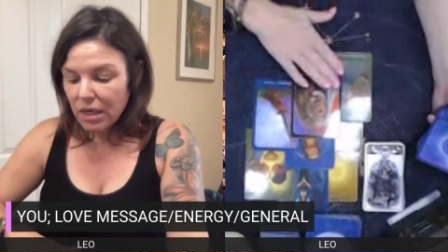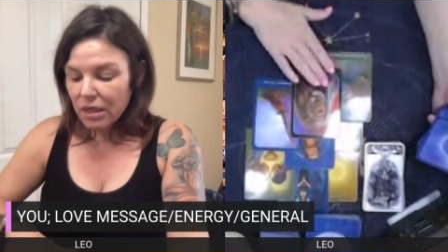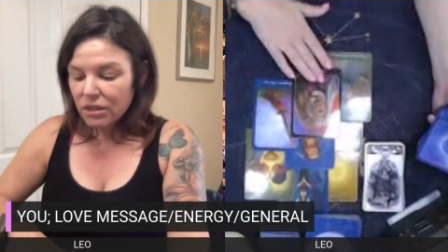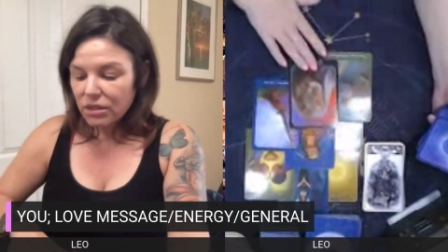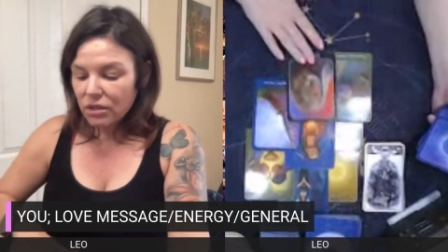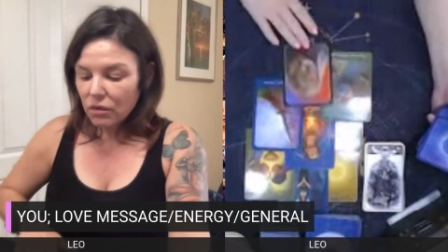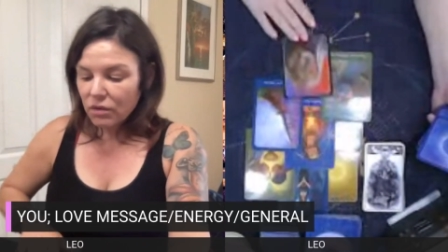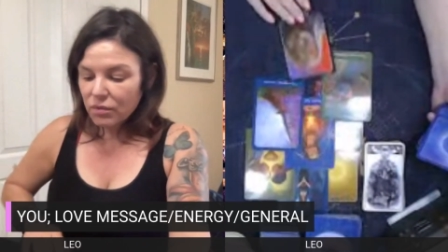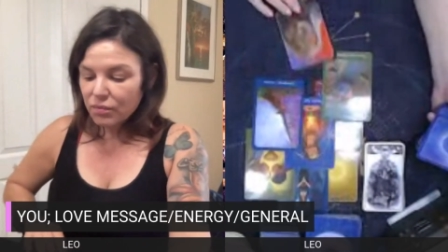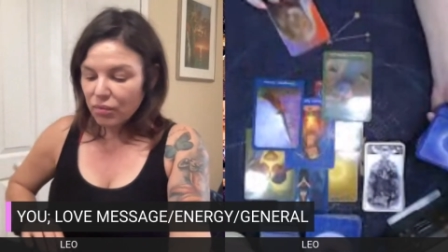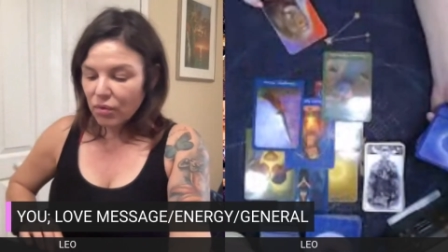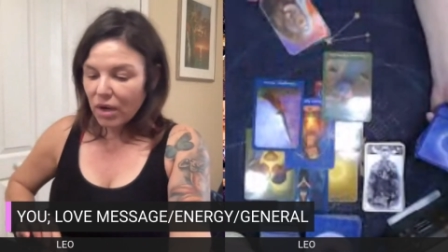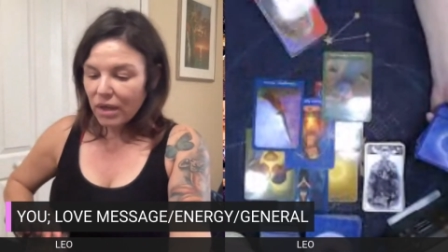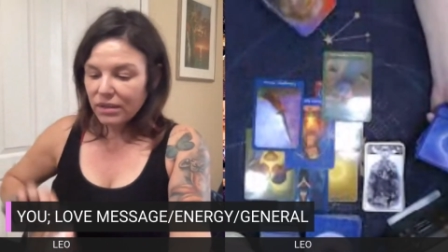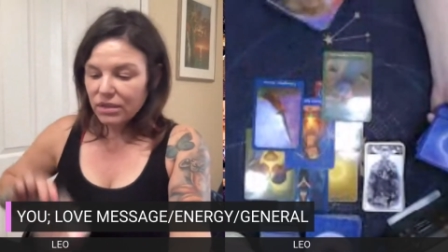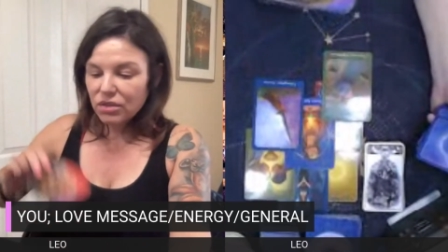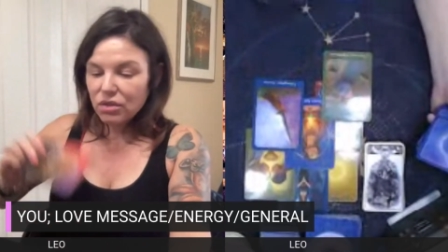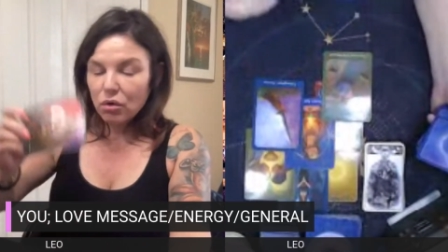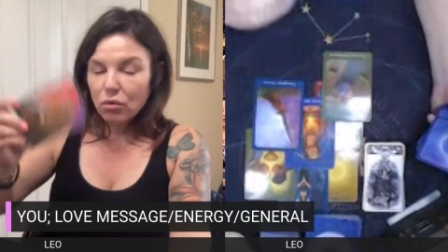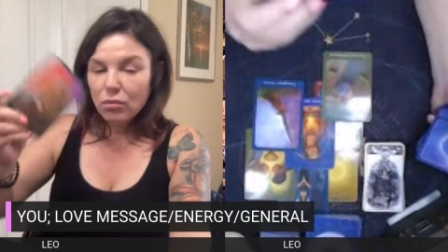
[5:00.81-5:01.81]
So it's
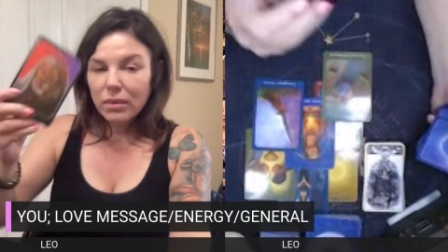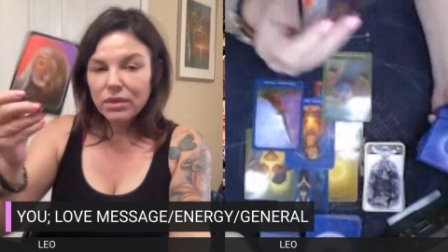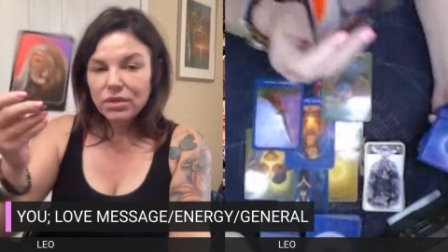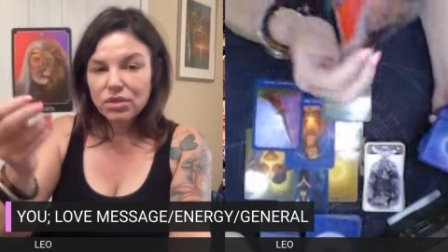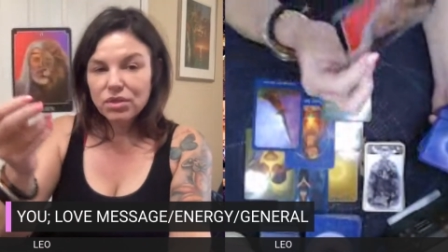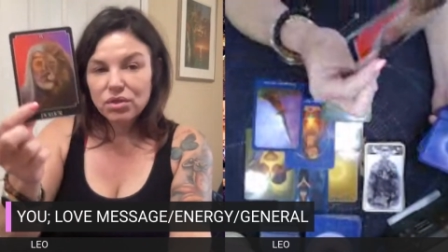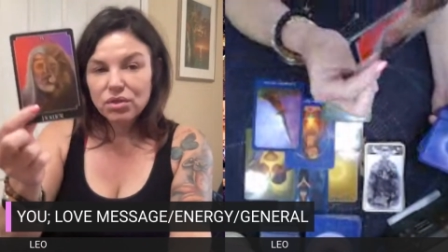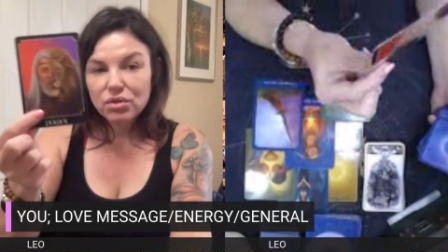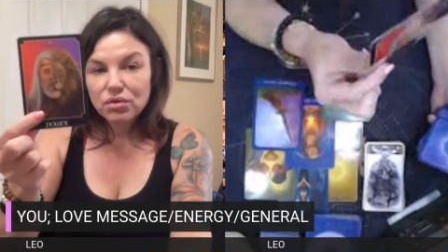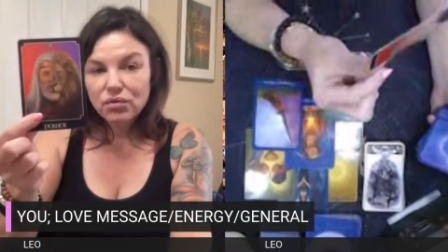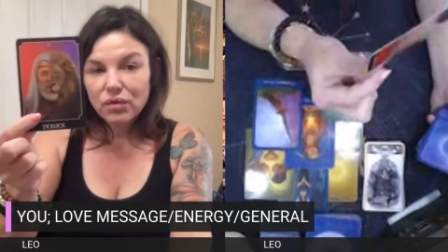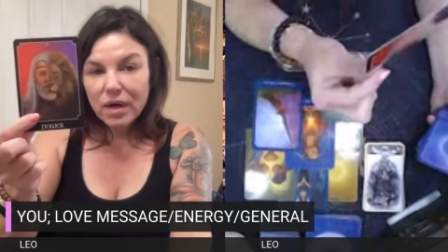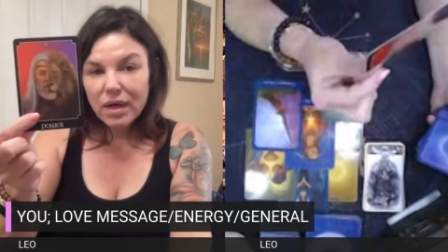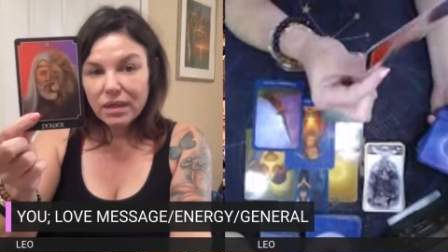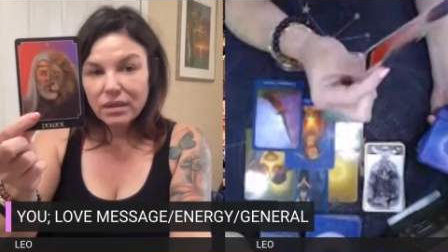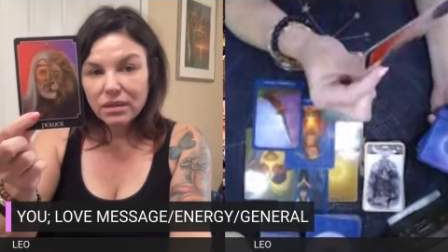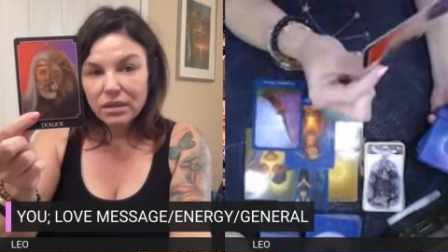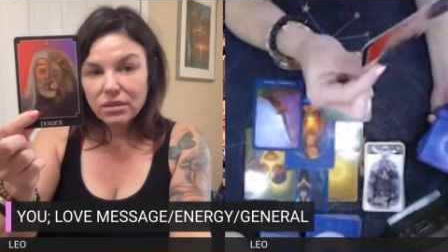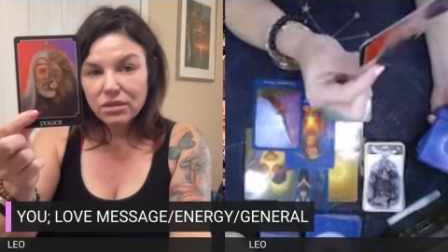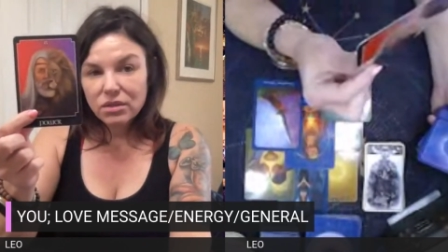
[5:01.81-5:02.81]
brought so much
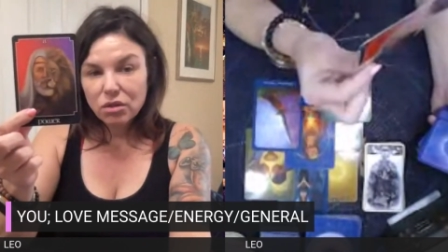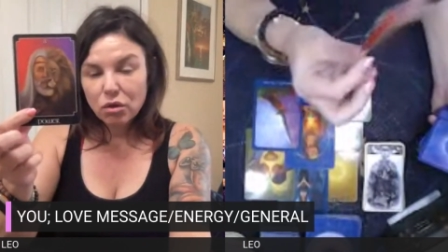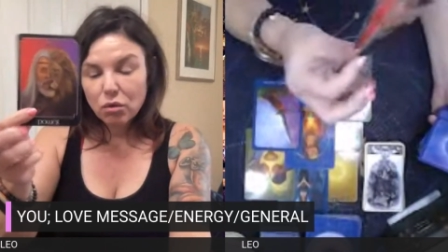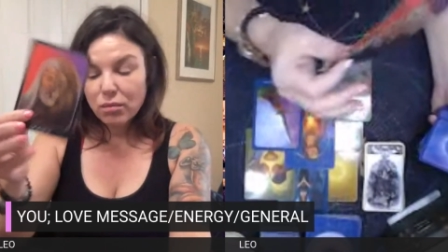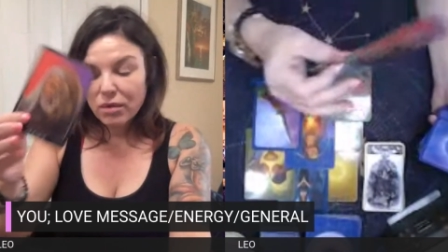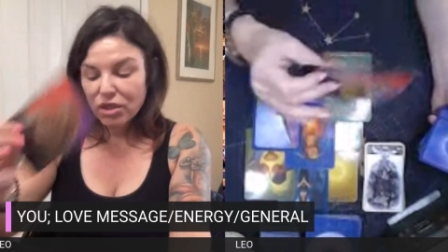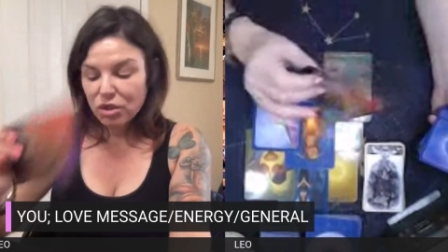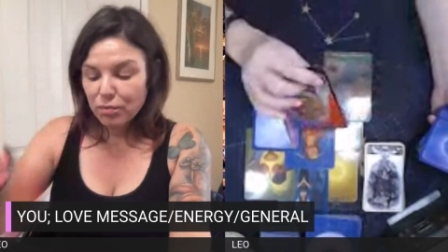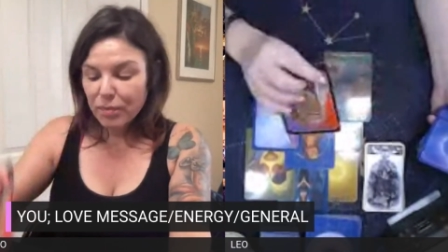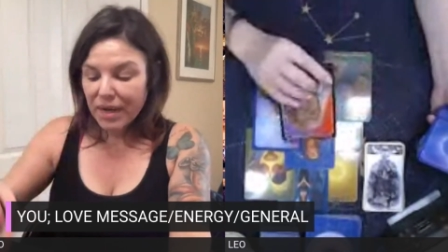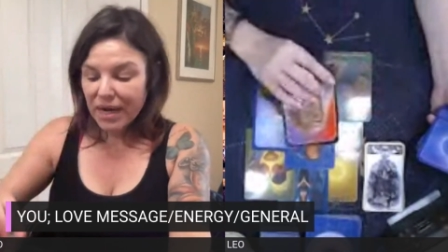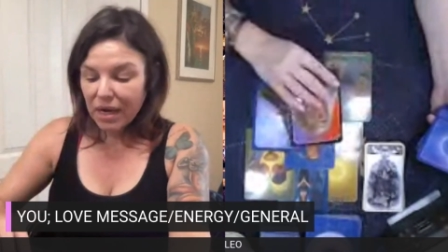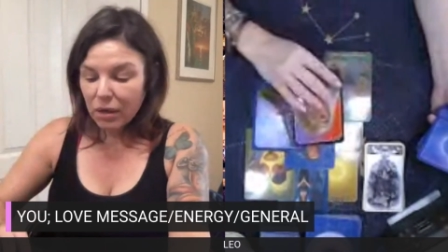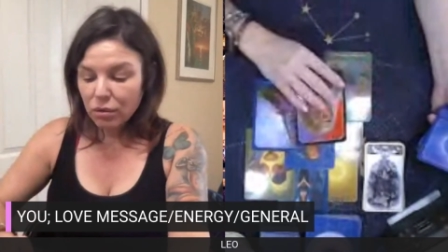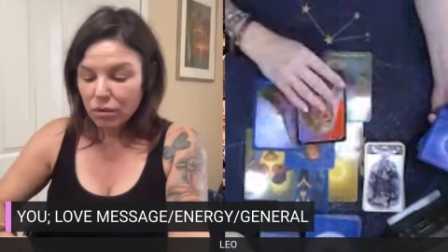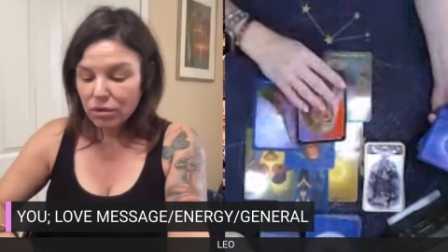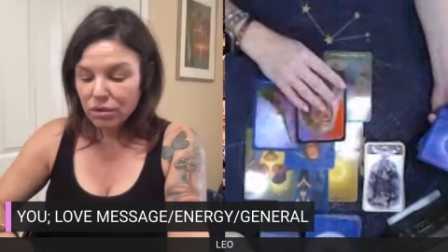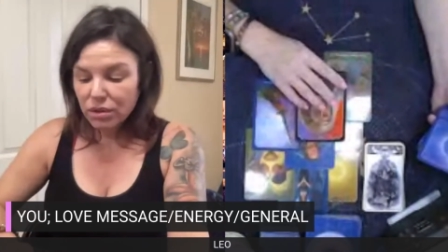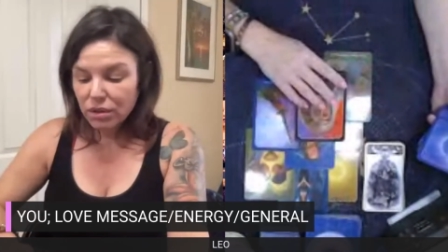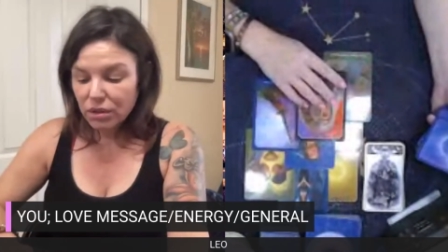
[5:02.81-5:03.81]
strength and so much
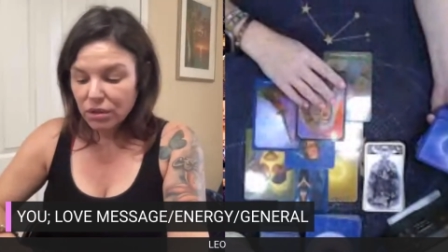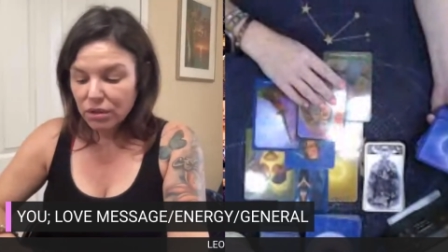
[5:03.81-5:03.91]
power to